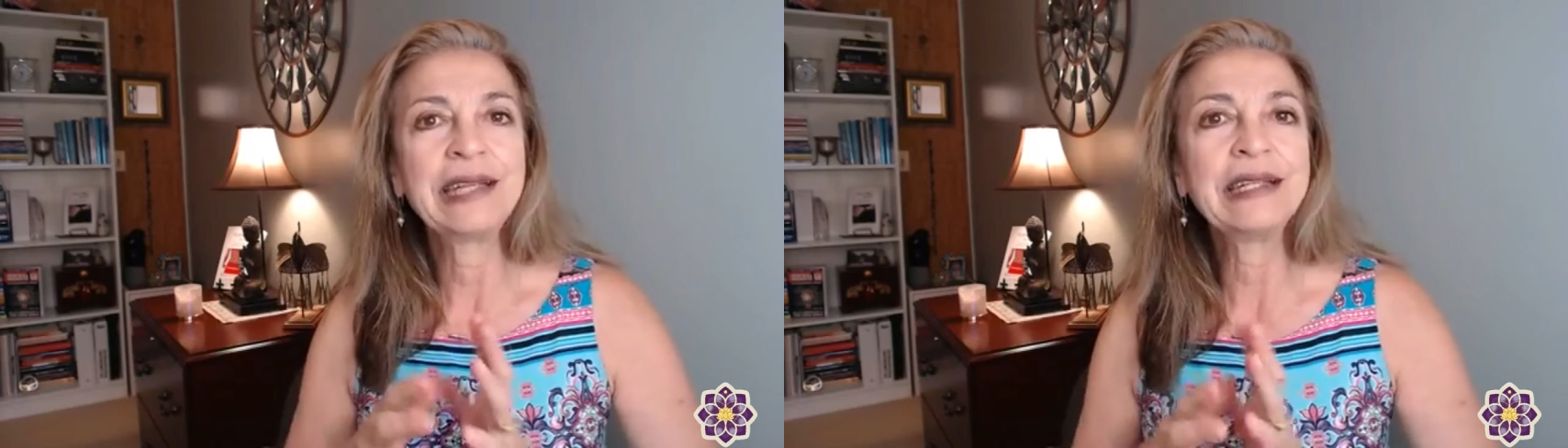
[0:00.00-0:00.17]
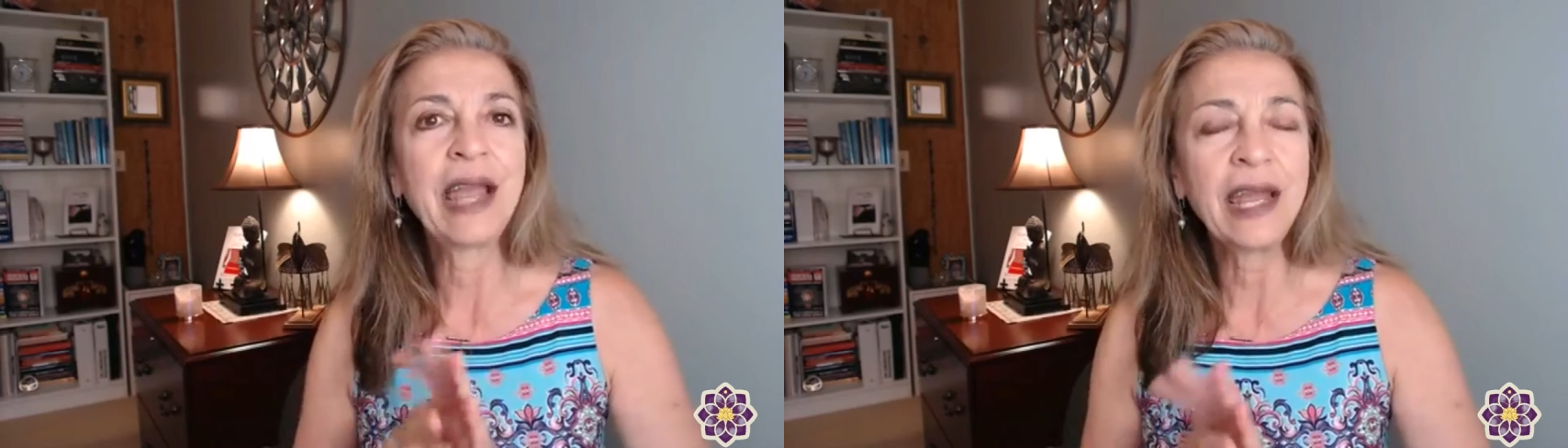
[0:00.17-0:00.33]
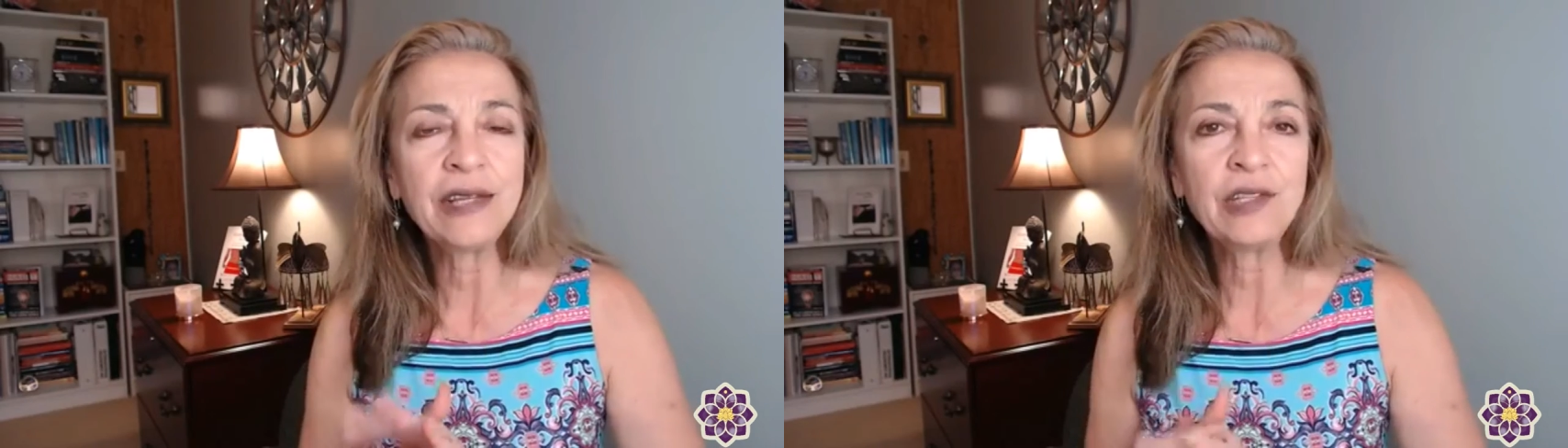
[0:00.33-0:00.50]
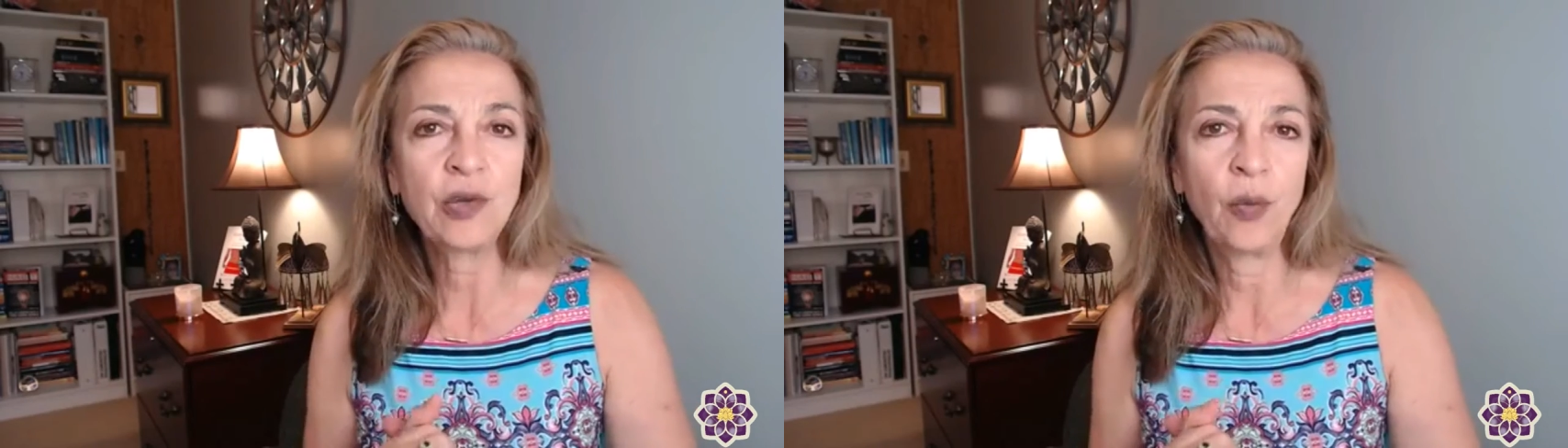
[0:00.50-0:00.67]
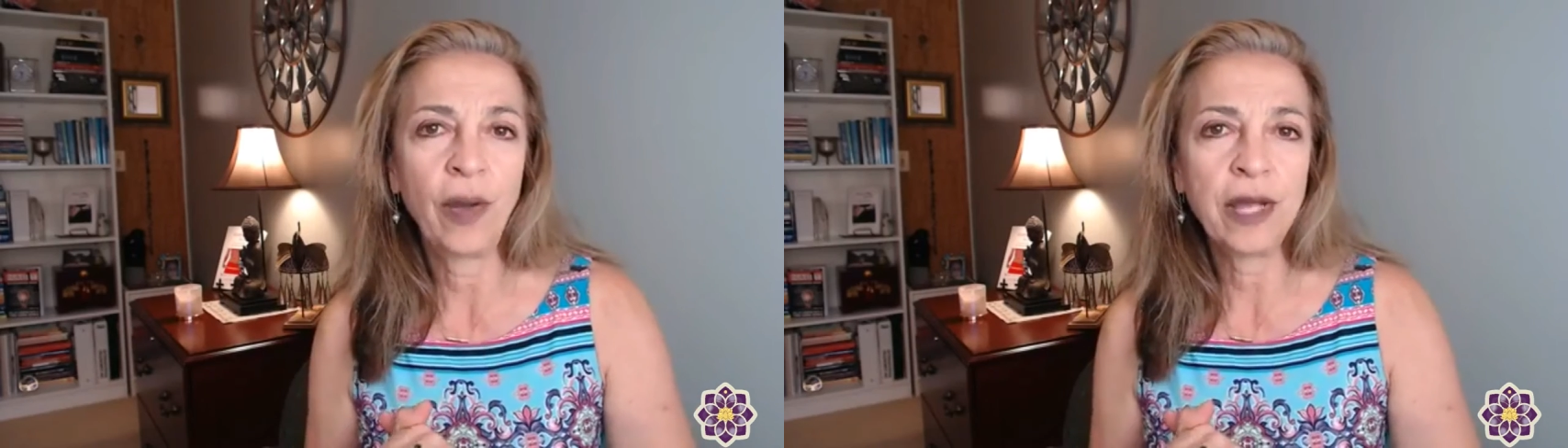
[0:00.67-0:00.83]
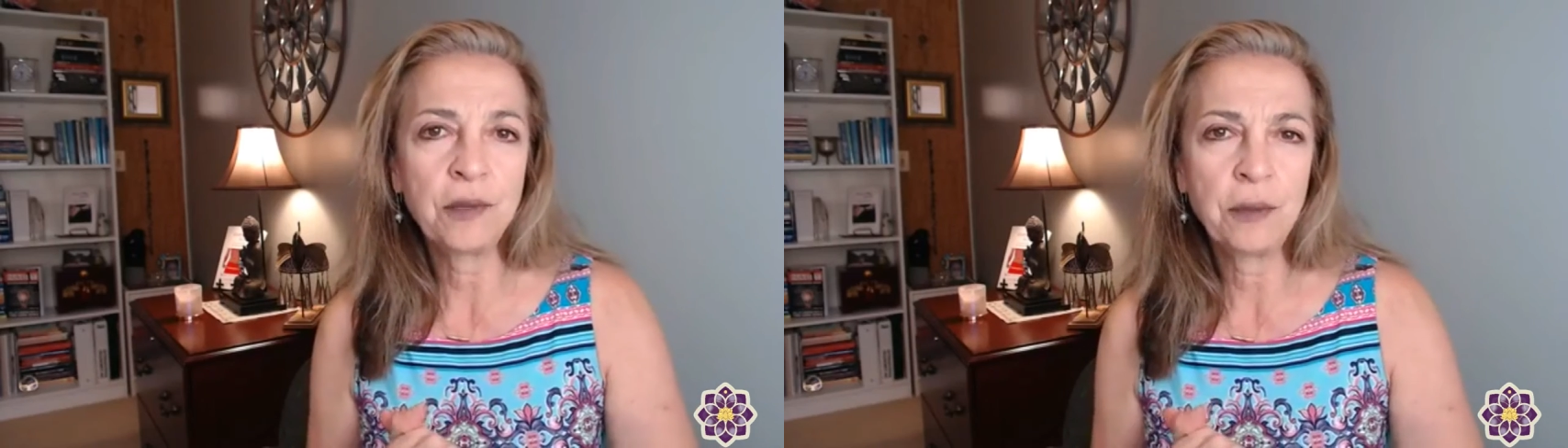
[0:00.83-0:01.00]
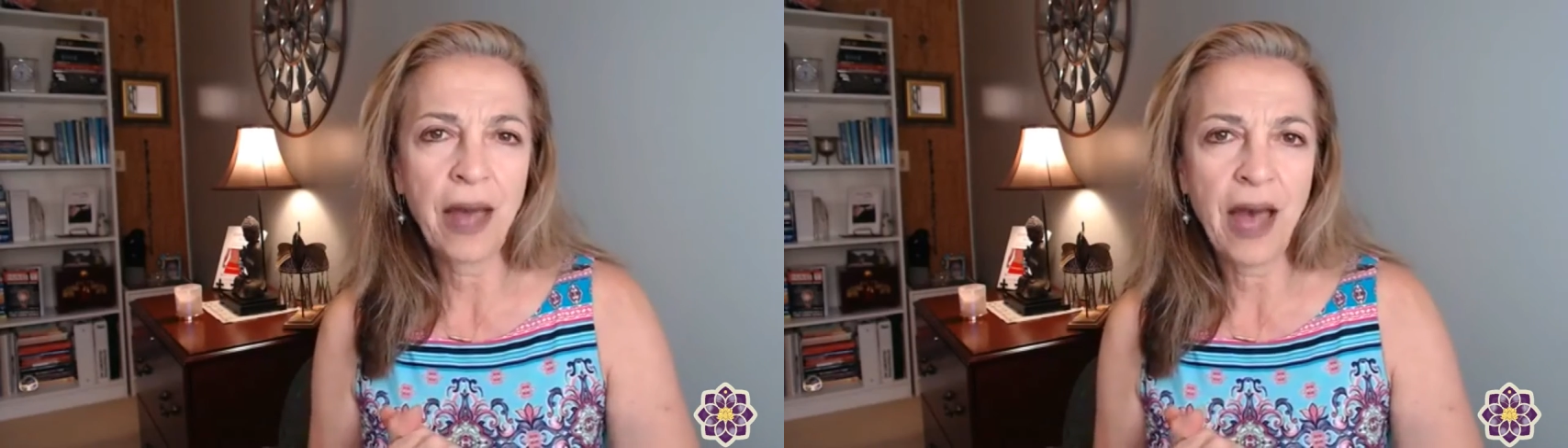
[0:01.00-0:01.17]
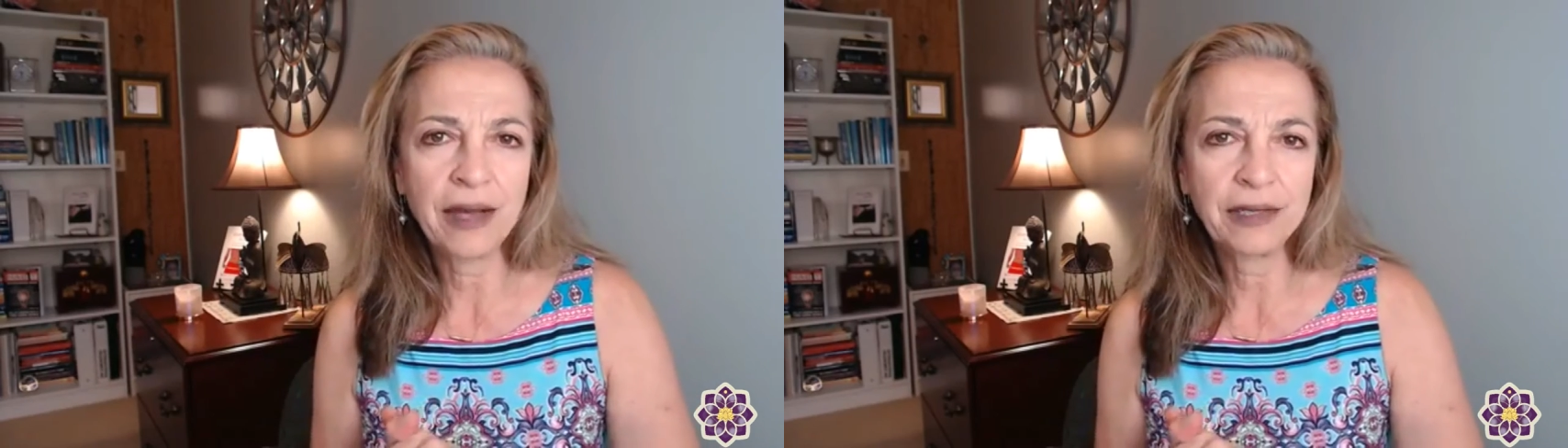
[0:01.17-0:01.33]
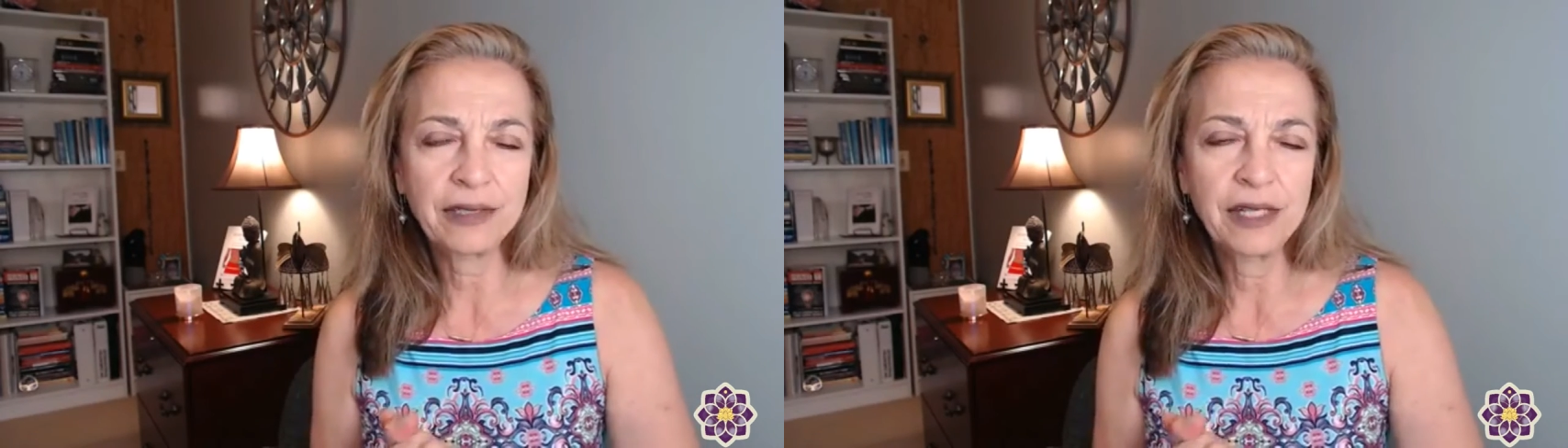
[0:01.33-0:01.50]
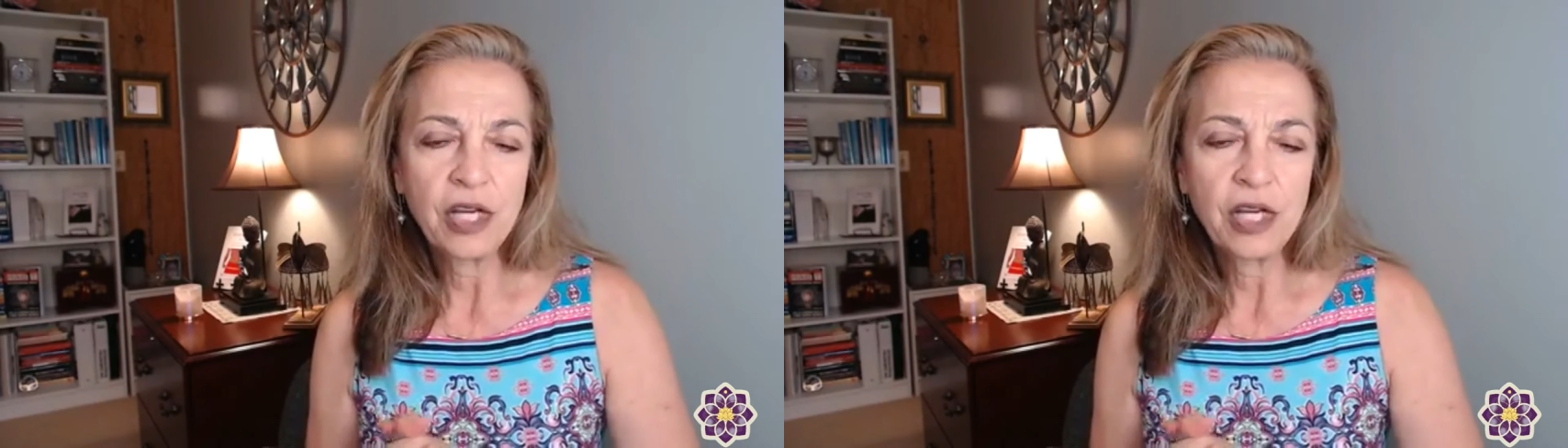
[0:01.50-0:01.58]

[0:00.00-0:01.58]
gain the weight back.